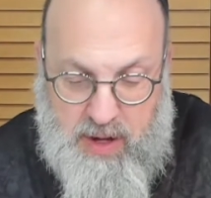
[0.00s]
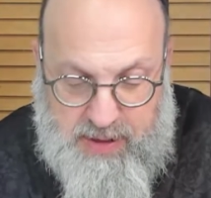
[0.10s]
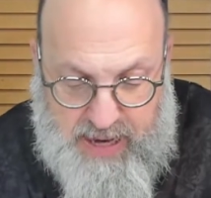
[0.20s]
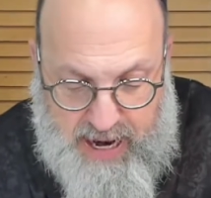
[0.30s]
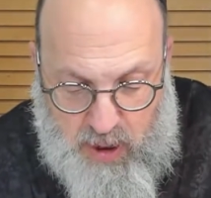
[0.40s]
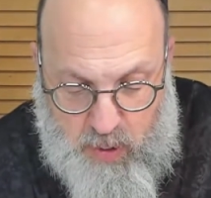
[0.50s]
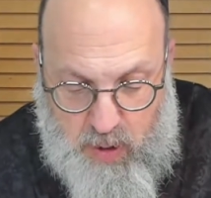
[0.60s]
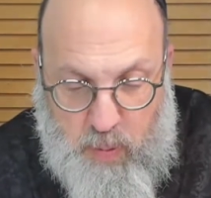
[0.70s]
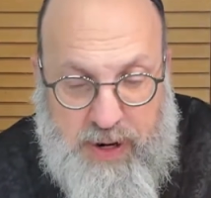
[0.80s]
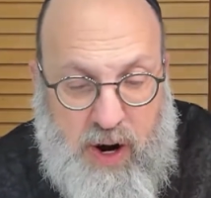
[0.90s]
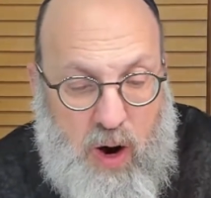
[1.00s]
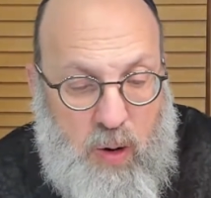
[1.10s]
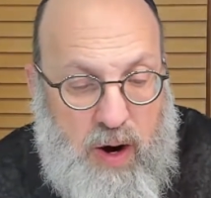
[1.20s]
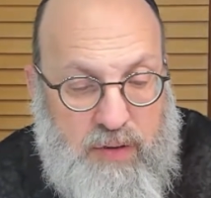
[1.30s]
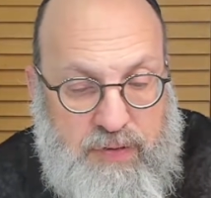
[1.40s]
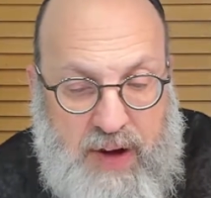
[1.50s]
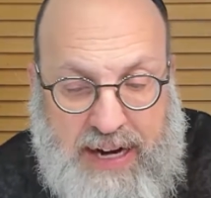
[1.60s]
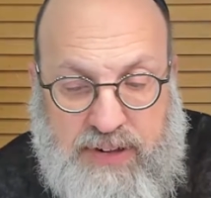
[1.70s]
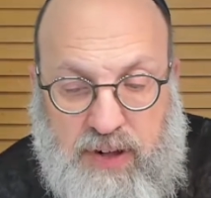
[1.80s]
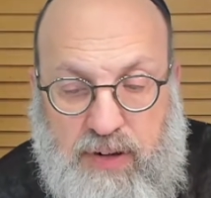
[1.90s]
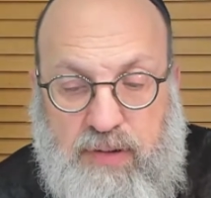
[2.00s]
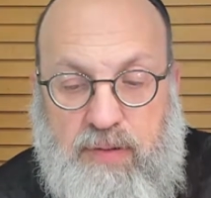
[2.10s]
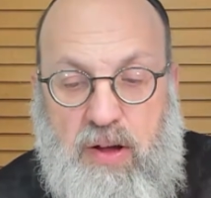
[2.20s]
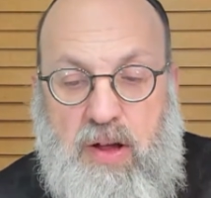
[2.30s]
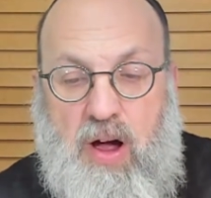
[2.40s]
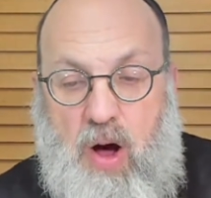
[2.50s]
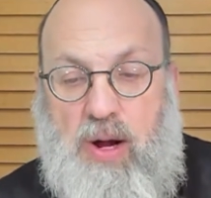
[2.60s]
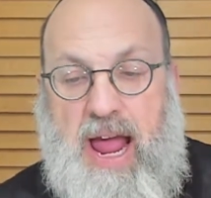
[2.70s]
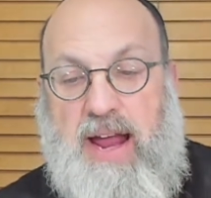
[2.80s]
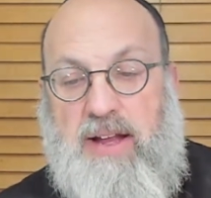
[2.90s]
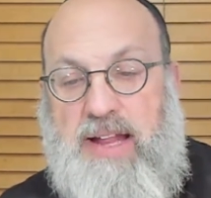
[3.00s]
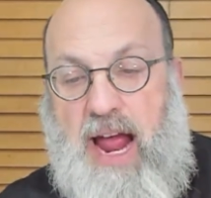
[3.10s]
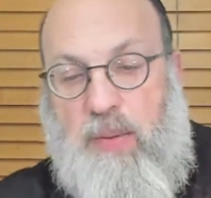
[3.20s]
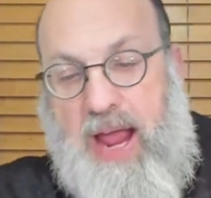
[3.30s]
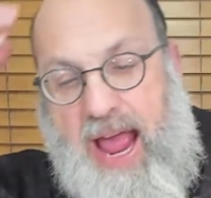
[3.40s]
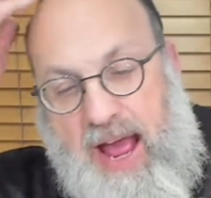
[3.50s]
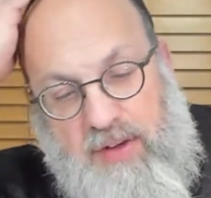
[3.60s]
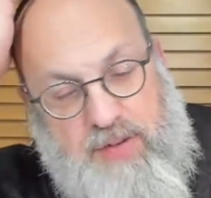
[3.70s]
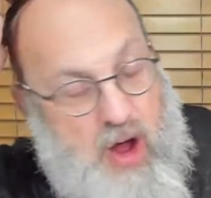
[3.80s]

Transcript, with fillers: Now we go weiter. Okay, now we have